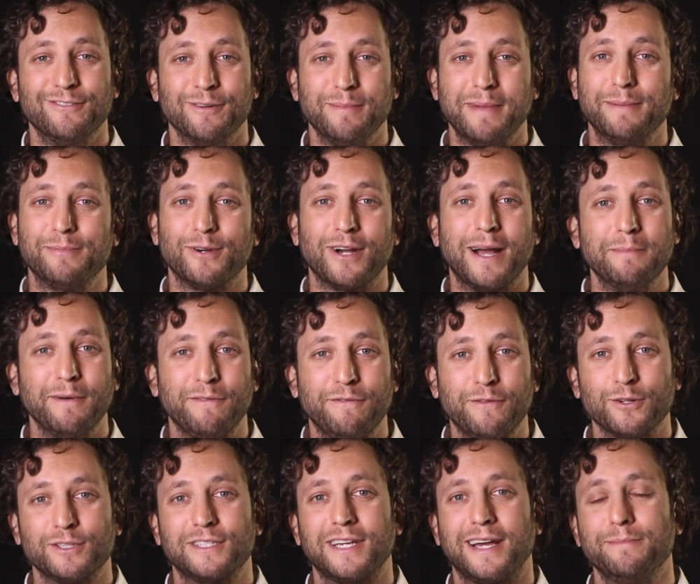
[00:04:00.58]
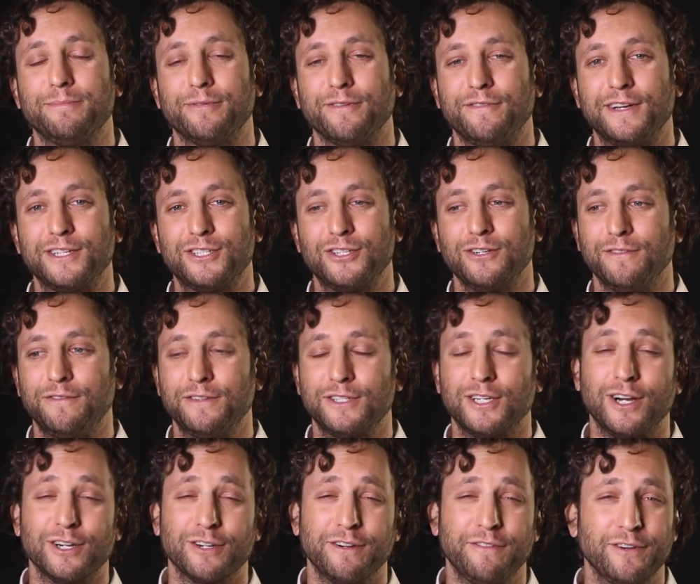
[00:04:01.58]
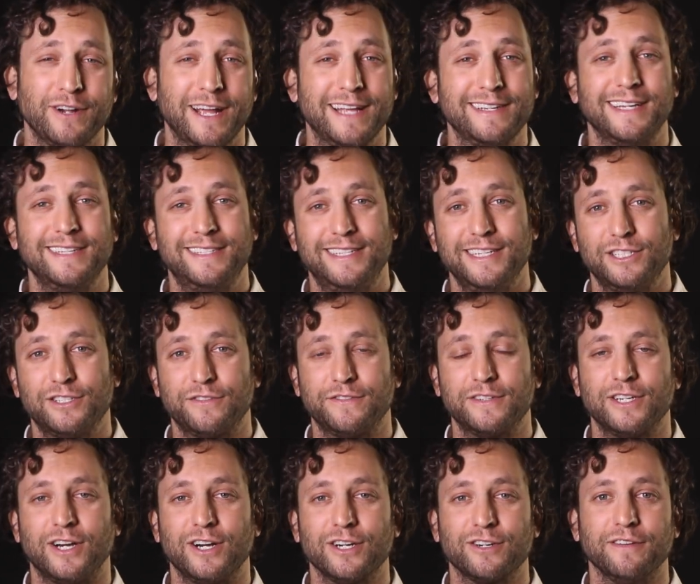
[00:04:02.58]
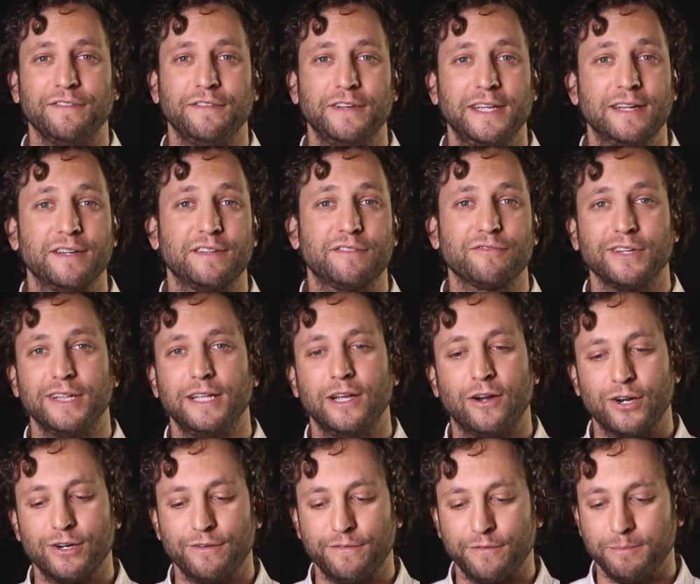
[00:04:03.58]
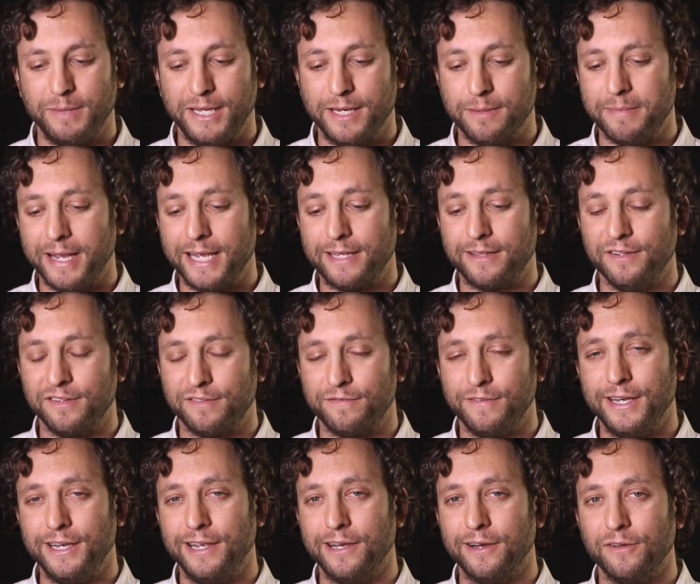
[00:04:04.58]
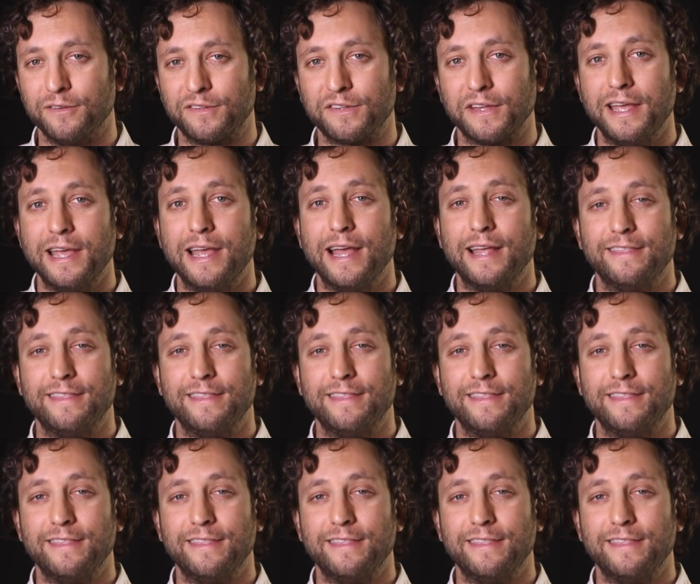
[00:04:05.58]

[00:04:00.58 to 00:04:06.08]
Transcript: Remember, I'm a full-time professional photographer and I teach photography and it's really hard for me to make these videos.